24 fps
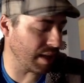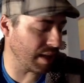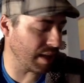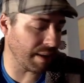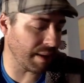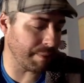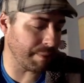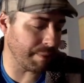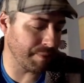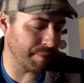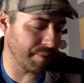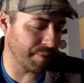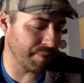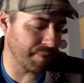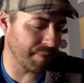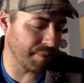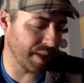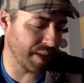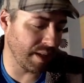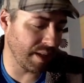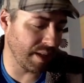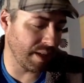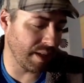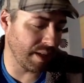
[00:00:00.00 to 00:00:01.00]
The
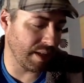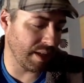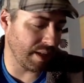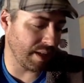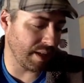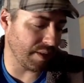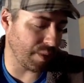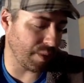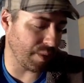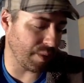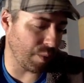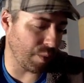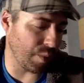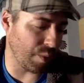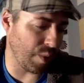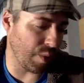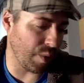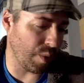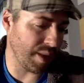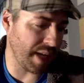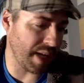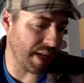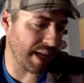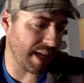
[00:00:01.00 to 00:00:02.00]

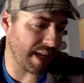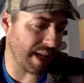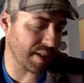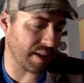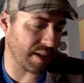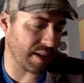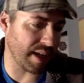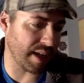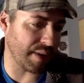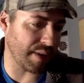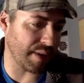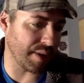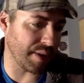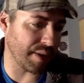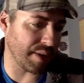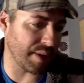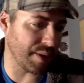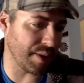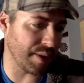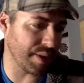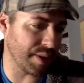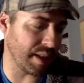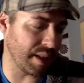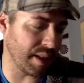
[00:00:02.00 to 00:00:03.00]
one that I started out
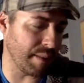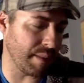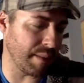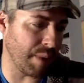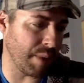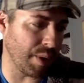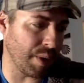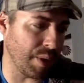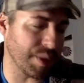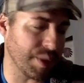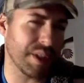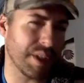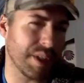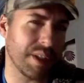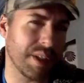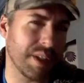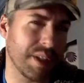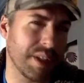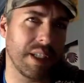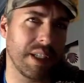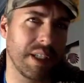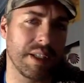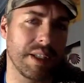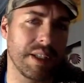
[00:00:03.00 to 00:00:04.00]
using the
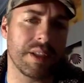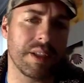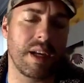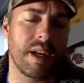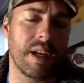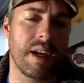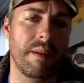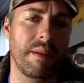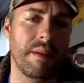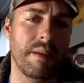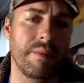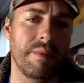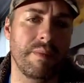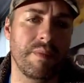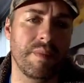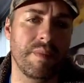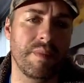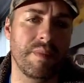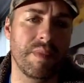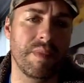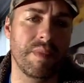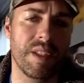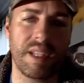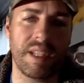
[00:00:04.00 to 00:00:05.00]
most is
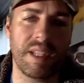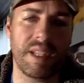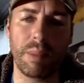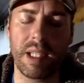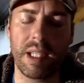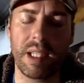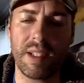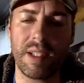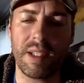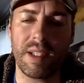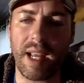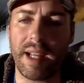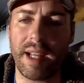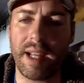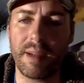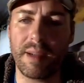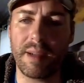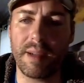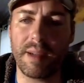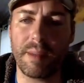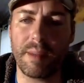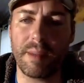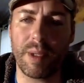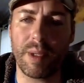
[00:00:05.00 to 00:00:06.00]
Sibley's
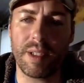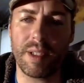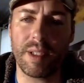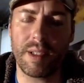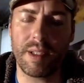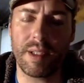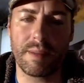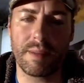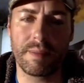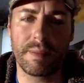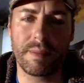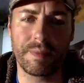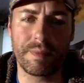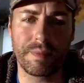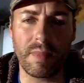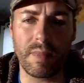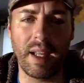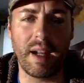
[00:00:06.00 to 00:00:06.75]
Guide to Birds.